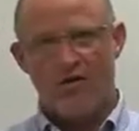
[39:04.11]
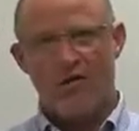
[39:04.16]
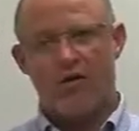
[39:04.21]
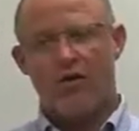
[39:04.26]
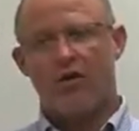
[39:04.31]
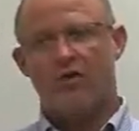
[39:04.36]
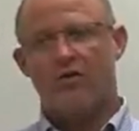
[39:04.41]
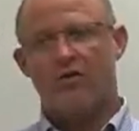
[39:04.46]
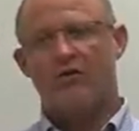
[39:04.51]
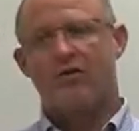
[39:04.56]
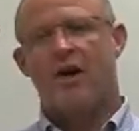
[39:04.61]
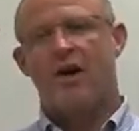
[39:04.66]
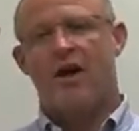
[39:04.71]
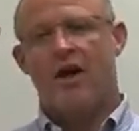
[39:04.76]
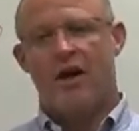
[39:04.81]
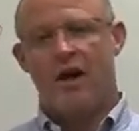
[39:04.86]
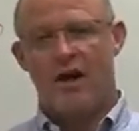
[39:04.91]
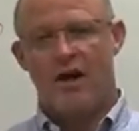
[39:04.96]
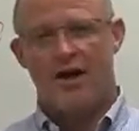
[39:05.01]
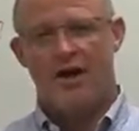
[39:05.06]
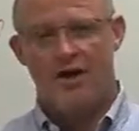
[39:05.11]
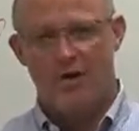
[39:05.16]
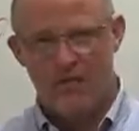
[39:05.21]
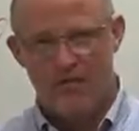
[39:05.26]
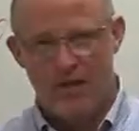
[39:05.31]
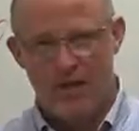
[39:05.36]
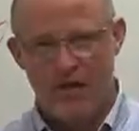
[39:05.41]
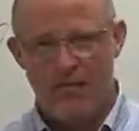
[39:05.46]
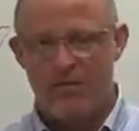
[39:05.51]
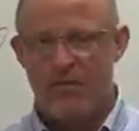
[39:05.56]
close, a
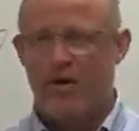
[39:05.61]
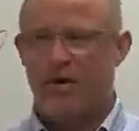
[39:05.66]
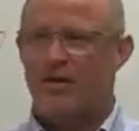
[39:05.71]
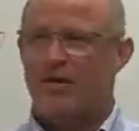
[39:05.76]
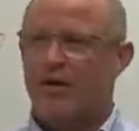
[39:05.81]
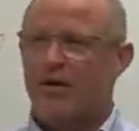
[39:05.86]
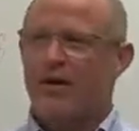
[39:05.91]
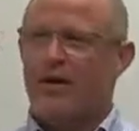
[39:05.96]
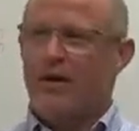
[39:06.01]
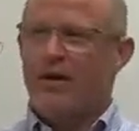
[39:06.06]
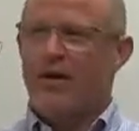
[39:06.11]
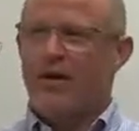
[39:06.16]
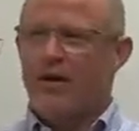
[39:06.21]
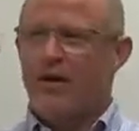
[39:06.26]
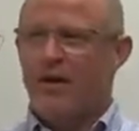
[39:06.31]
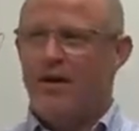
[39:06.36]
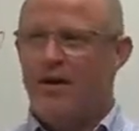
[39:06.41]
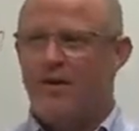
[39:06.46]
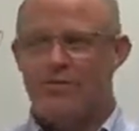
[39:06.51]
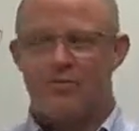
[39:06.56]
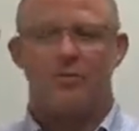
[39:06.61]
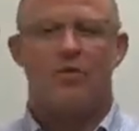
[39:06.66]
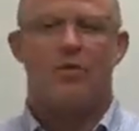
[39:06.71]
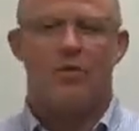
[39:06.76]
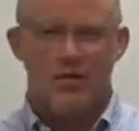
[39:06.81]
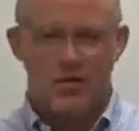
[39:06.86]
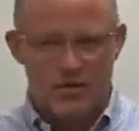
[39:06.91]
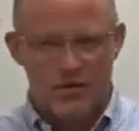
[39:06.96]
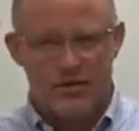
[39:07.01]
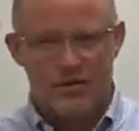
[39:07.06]
commitment is
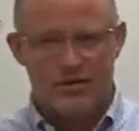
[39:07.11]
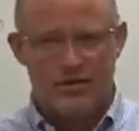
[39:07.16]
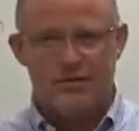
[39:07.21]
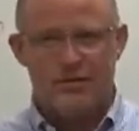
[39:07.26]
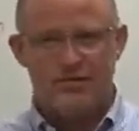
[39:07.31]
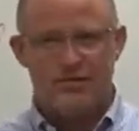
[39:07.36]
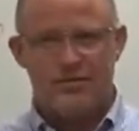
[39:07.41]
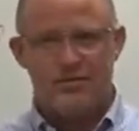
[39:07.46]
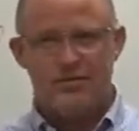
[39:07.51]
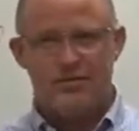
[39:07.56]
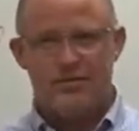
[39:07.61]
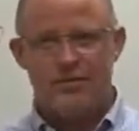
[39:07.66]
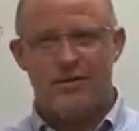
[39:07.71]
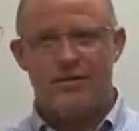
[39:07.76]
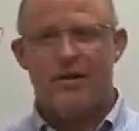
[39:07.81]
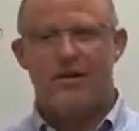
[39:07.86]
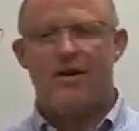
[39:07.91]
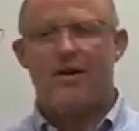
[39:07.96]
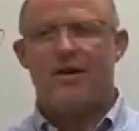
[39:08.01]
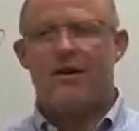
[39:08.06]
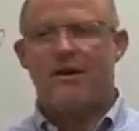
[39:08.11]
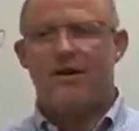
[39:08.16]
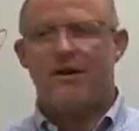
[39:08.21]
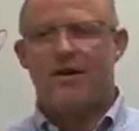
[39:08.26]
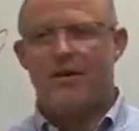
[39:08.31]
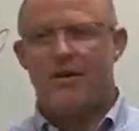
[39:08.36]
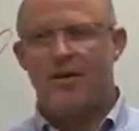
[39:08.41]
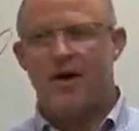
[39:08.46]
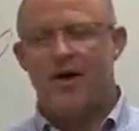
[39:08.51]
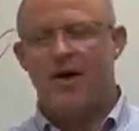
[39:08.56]
worthless.
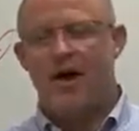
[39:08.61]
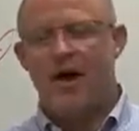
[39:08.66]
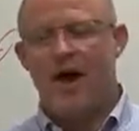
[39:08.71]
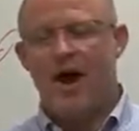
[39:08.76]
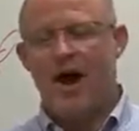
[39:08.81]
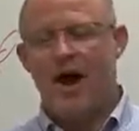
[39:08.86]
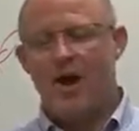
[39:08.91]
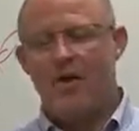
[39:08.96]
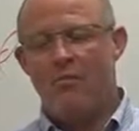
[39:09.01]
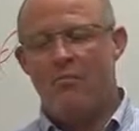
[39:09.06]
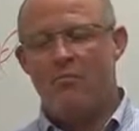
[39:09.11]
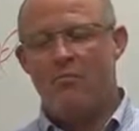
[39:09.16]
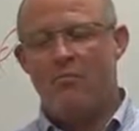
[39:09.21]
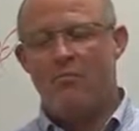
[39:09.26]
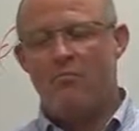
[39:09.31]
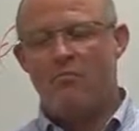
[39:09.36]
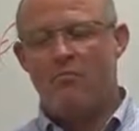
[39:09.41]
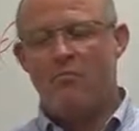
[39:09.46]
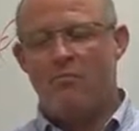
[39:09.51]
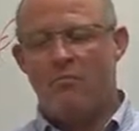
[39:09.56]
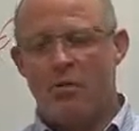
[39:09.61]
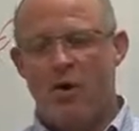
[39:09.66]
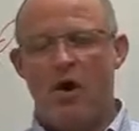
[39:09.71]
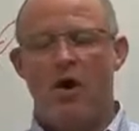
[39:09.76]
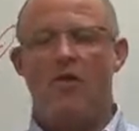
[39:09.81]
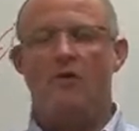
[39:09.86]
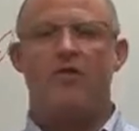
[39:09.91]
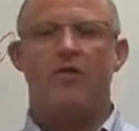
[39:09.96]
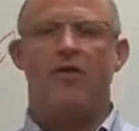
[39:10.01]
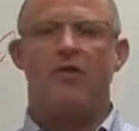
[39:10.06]
No matter how
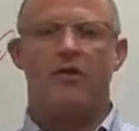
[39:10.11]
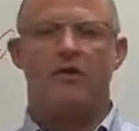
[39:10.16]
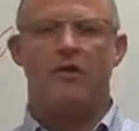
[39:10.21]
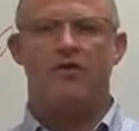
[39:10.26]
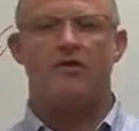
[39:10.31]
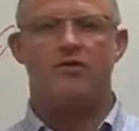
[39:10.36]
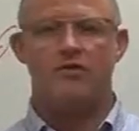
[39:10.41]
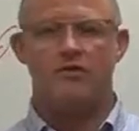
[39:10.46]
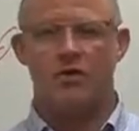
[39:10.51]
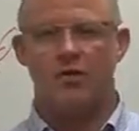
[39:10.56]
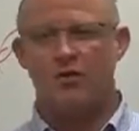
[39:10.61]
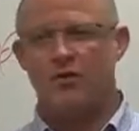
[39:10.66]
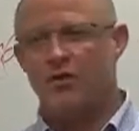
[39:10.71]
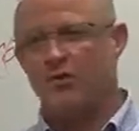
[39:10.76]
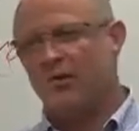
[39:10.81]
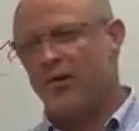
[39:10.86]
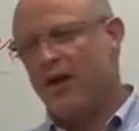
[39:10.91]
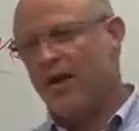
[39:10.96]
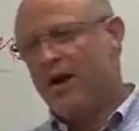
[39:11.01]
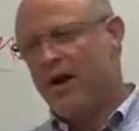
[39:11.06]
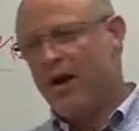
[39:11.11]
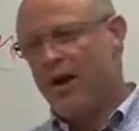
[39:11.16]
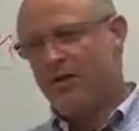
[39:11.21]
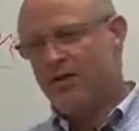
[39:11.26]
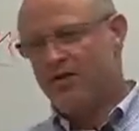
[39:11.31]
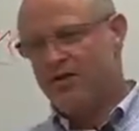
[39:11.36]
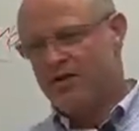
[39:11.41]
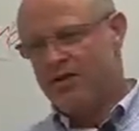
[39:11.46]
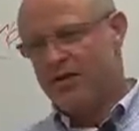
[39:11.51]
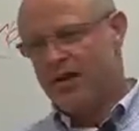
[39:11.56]
perfectly you sold them, how
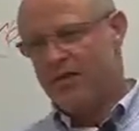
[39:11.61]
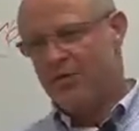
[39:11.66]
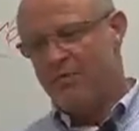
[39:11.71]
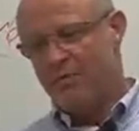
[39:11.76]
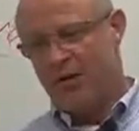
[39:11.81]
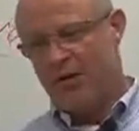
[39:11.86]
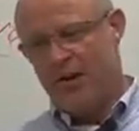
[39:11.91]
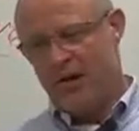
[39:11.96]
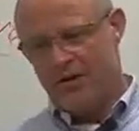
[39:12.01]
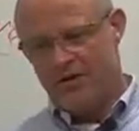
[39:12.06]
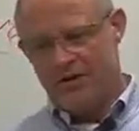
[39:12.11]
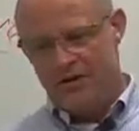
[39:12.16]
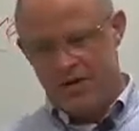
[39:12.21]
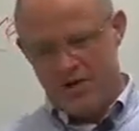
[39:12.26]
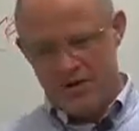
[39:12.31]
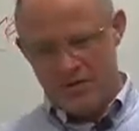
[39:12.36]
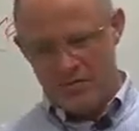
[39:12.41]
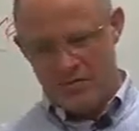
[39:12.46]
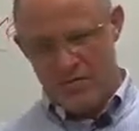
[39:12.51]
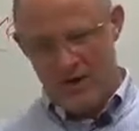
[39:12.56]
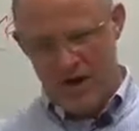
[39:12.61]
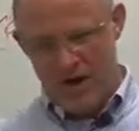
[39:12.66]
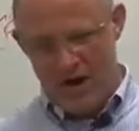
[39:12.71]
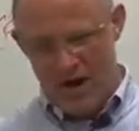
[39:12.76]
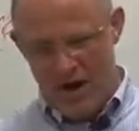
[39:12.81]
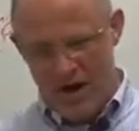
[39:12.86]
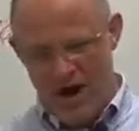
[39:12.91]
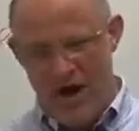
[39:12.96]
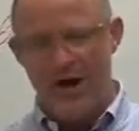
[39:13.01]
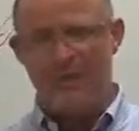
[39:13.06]
deeply, how desperately, how
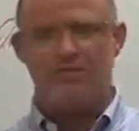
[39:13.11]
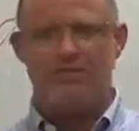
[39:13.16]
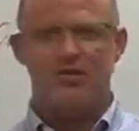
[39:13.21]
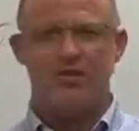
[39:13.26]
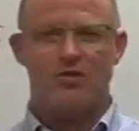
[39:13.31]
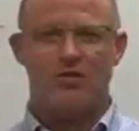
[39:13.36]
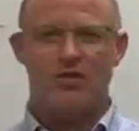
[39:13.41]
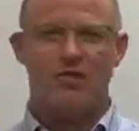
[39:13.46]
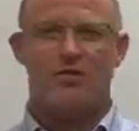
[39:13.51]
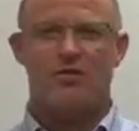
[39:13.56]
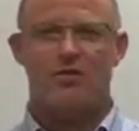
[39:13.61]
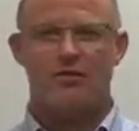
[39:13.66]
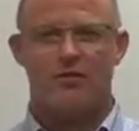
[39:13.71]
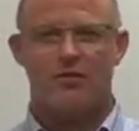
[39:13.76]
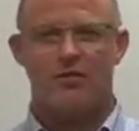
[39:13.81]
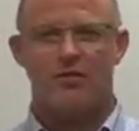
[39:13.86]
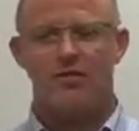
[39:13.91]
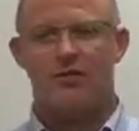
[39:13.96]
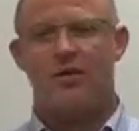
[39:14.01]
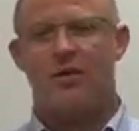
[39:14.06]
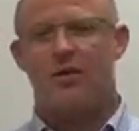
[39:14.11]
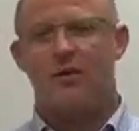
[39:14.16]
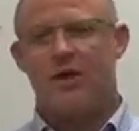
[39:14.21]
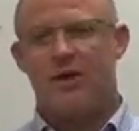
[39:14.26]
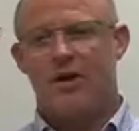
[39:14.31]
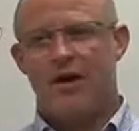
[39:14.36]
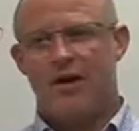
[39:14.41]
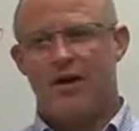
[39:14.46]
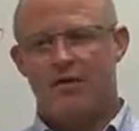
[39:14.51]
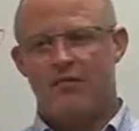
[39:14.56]
absolute.
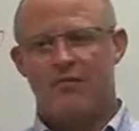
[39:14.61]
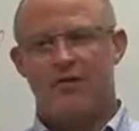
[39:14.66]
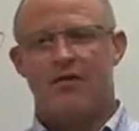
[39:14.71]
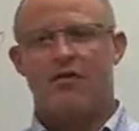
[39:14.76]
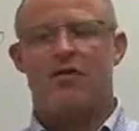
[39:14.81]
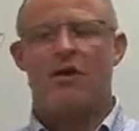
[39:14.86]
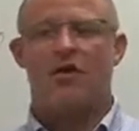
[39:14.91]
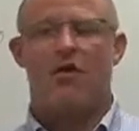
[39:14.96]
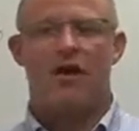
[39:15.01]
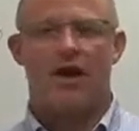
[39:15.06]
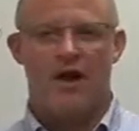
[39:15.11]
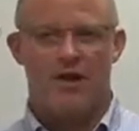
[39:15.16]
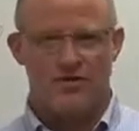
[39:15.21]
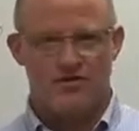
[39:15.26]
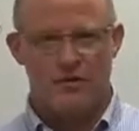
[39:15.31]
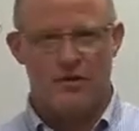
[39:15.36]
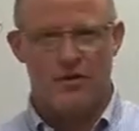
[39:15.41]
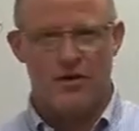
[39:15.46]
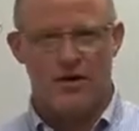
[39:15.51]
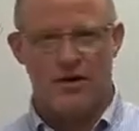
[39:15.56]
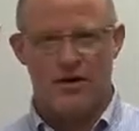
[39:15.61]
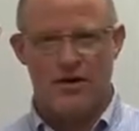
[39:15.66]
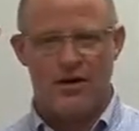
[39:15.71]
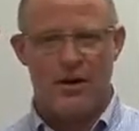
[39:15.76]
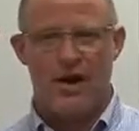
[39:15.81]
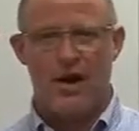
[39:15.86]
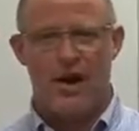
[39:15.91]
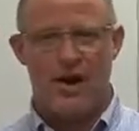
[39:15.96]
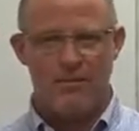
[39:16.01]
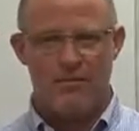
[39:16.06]
If you don't ask for it, it ain't going
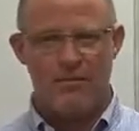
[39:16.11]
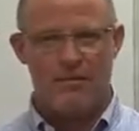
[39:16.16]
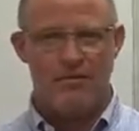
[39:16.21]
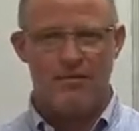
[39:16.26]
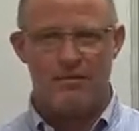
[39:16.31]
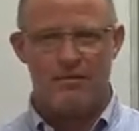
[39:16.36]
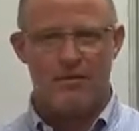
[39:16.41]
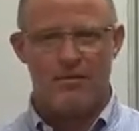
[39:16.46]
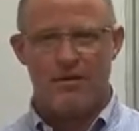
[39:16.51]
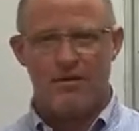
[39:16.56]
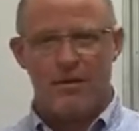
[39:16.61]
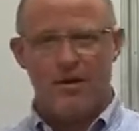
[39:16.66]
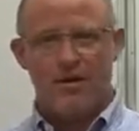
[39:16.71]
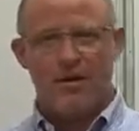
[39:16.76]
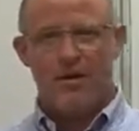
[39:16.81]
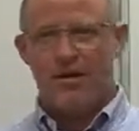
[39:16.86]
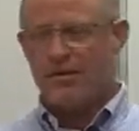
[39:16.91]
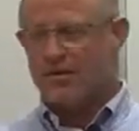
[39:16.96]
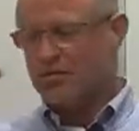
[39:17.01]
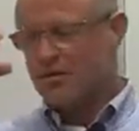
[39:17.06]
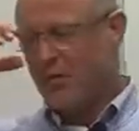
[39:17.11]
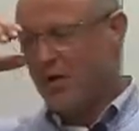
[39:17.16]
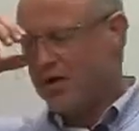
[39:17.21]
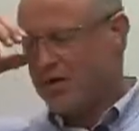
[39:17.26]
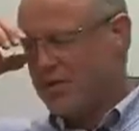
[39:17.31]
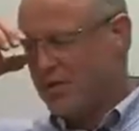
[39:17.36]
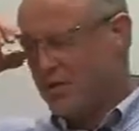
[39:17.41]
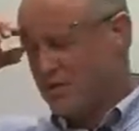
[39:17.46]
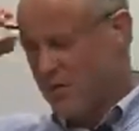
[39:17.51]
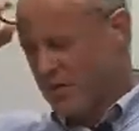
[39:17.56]
to happen. I was
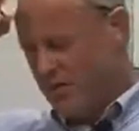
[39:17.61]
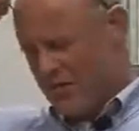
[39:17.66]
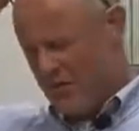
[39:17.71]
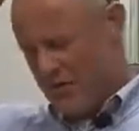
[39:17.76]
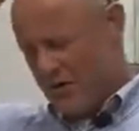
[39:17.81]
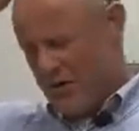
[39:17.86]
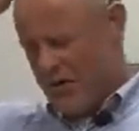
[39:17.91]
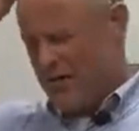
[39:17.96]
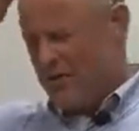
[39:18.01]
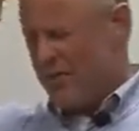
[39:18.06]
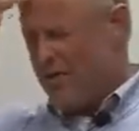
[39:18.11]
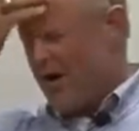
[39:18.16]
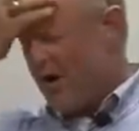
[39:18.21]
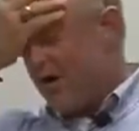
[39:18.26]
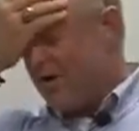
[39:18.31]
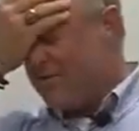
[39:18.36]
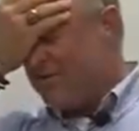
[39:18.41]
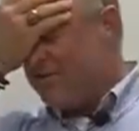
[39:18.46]
watching a movie a while back